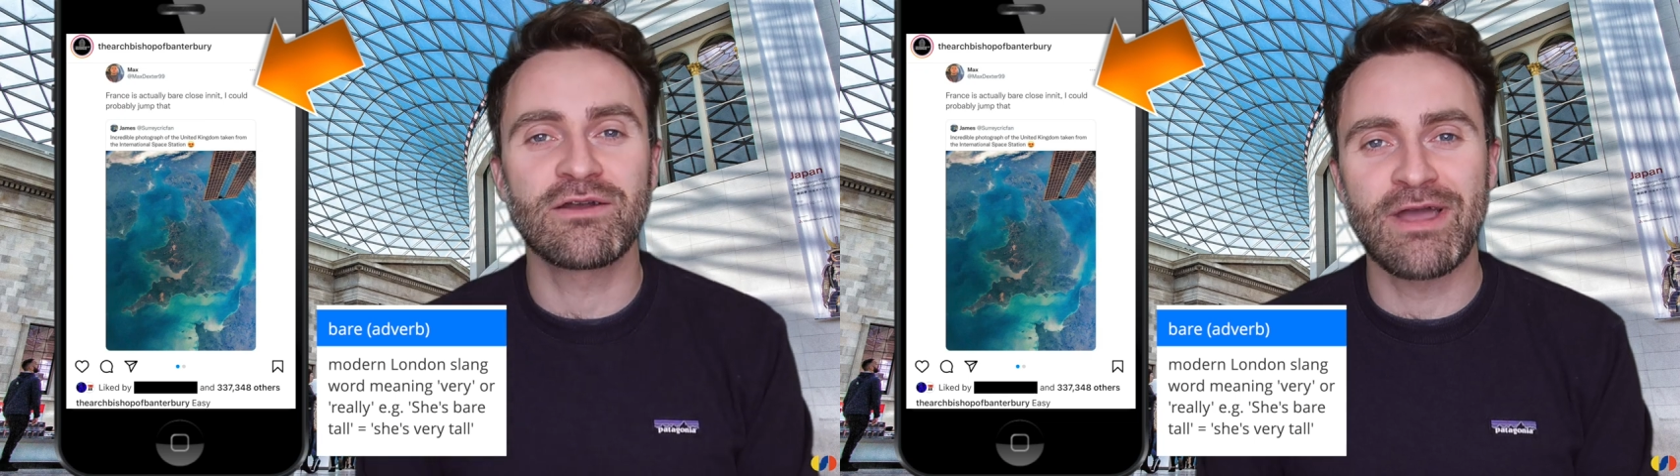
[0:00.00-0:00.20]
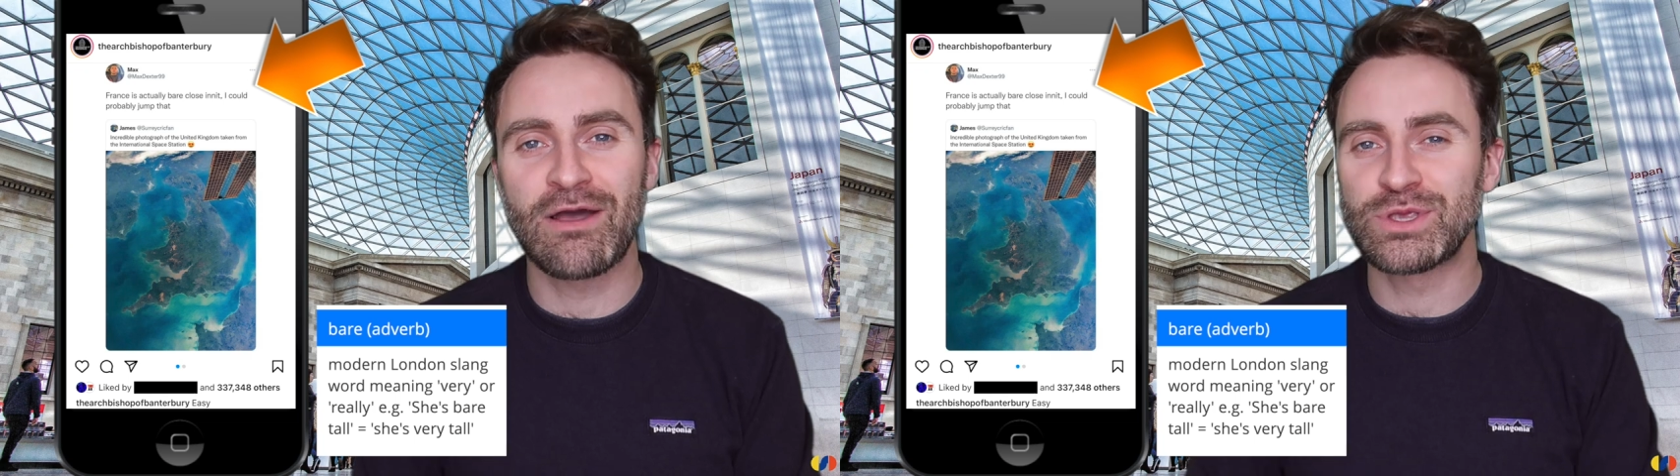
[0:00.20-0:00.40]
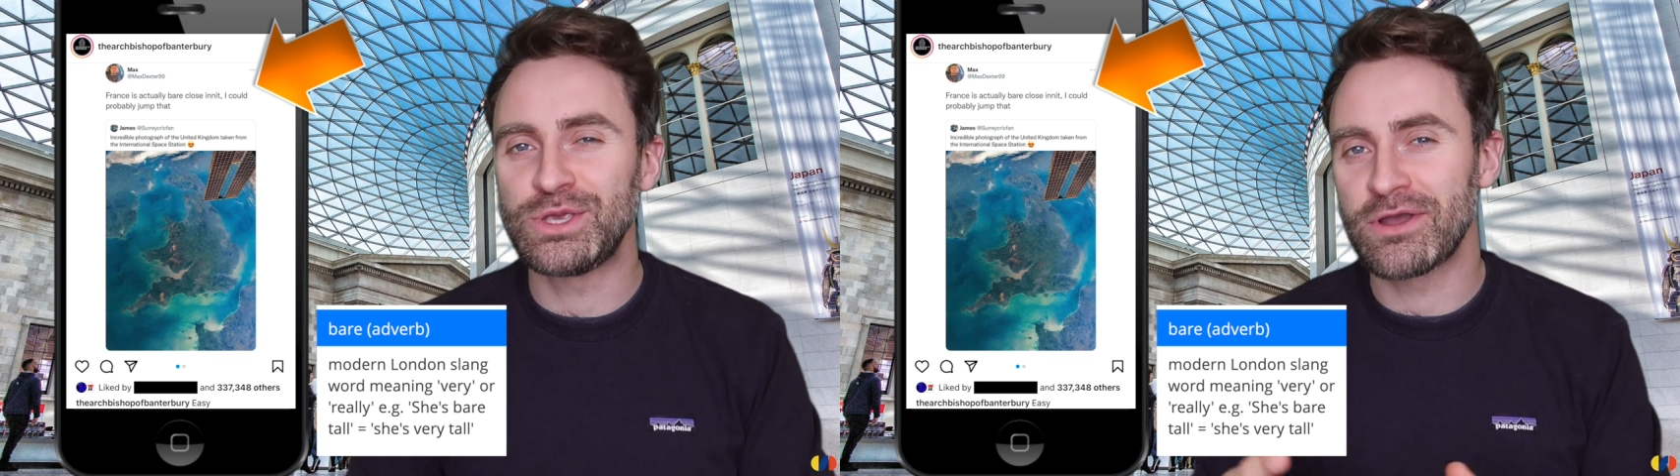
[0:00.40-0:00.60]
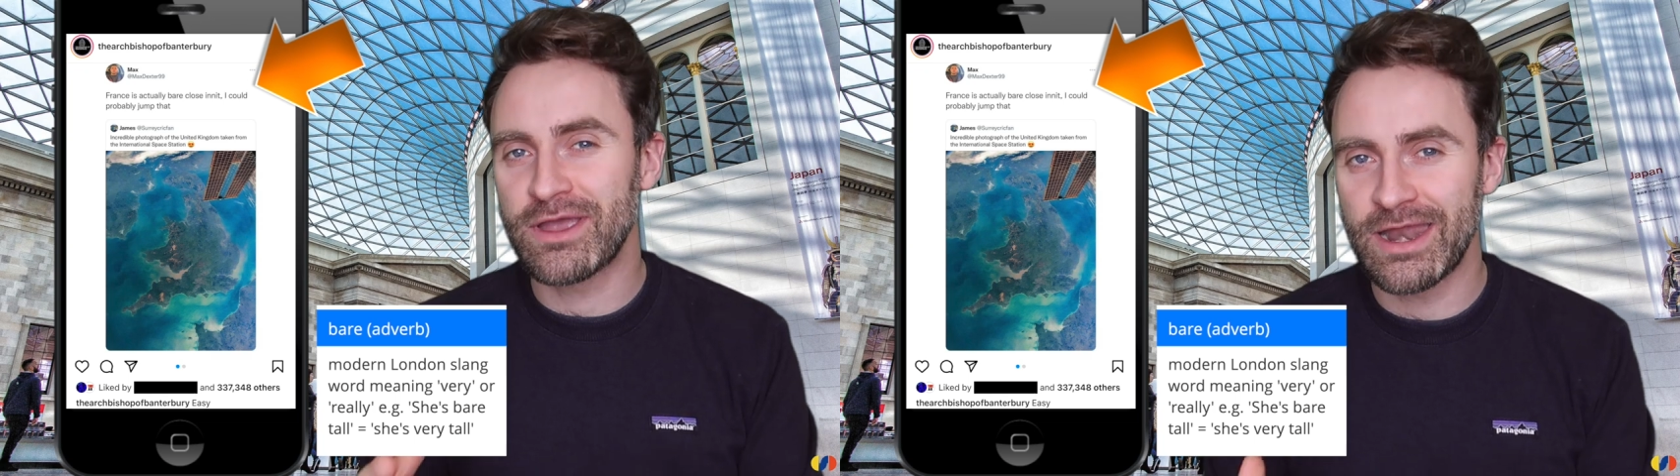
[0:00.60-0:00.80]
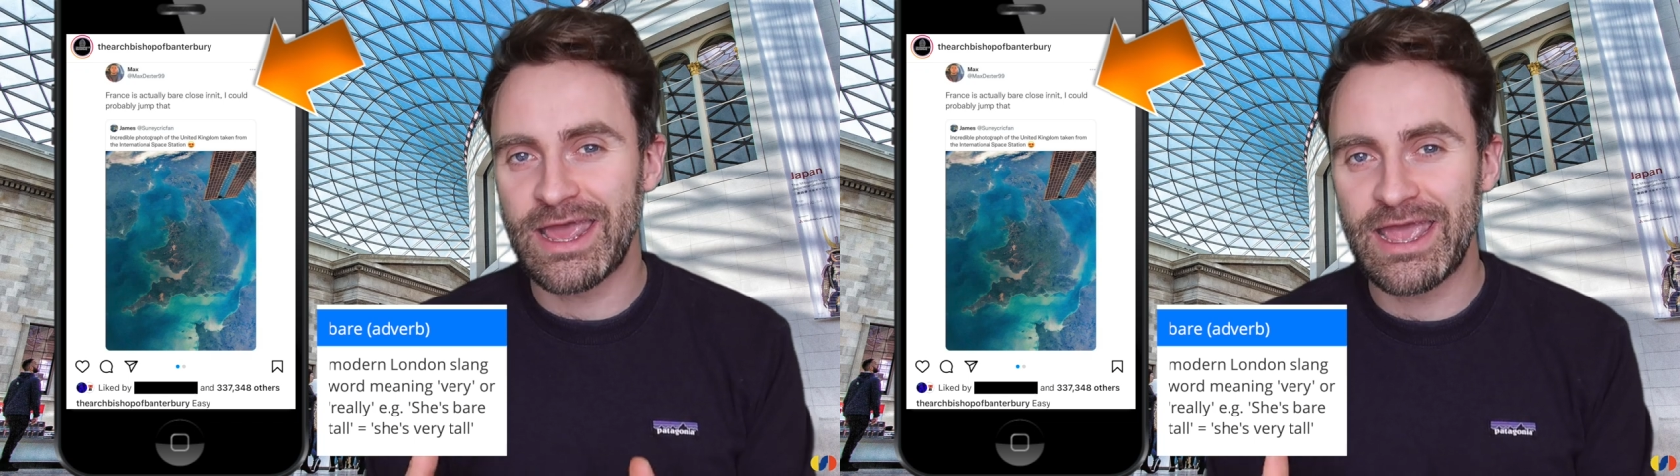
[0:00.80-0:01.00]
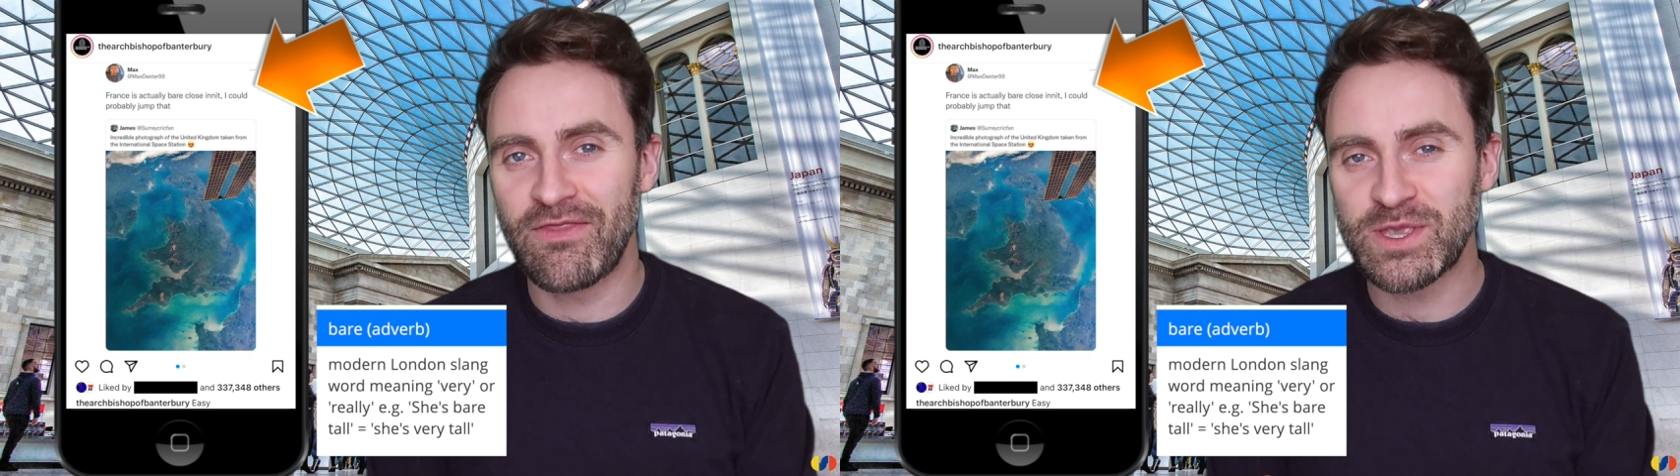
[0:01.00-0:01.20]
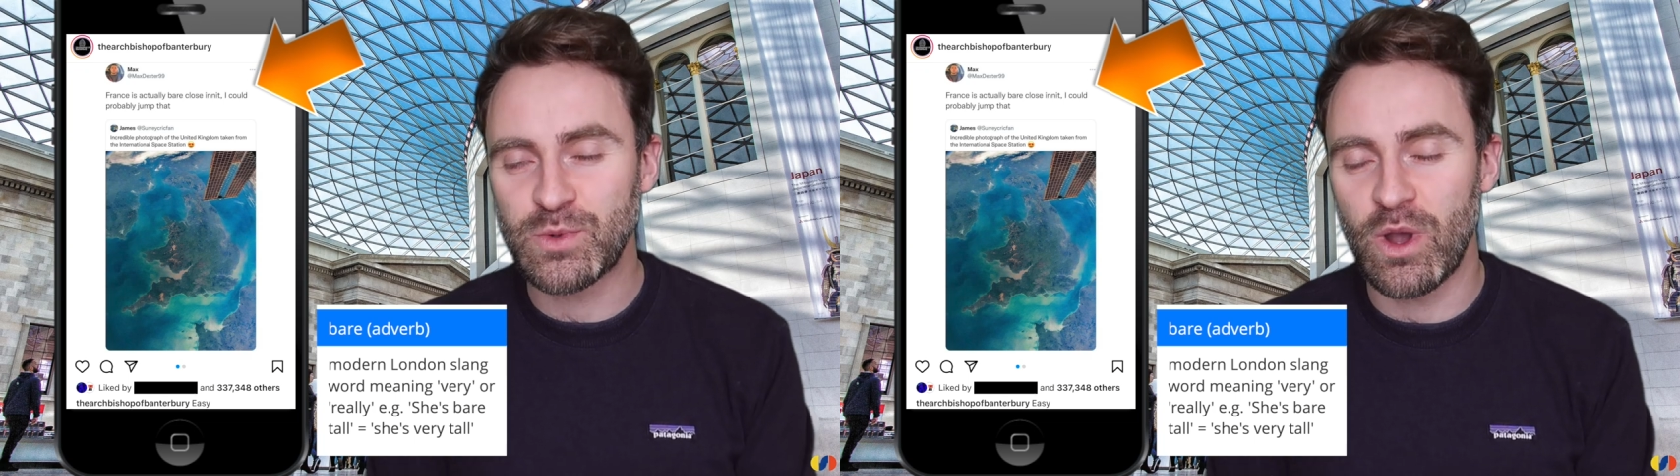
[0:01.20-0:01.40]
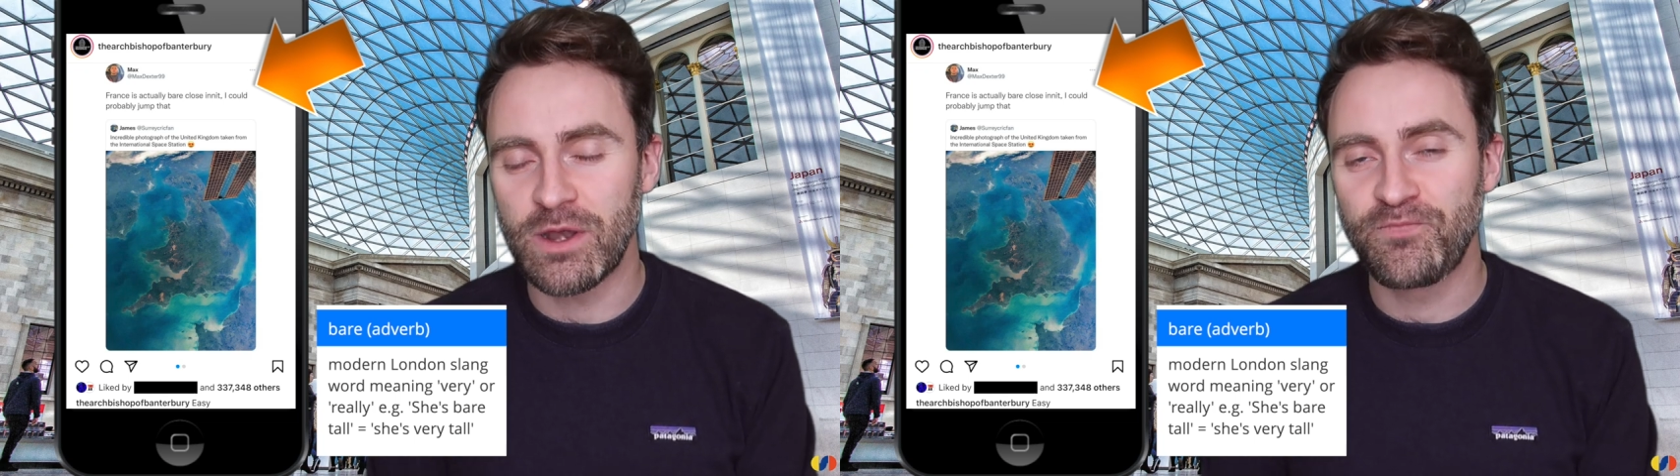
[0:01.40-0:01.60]
around, you're gonna hear
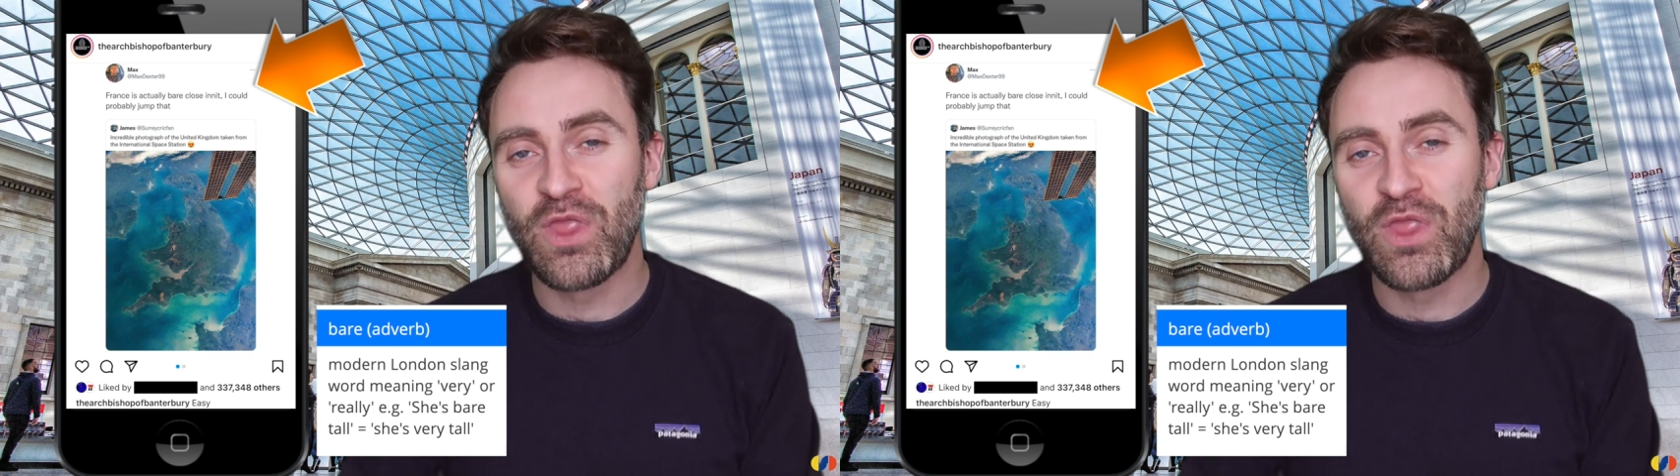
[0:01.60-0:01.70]
this word.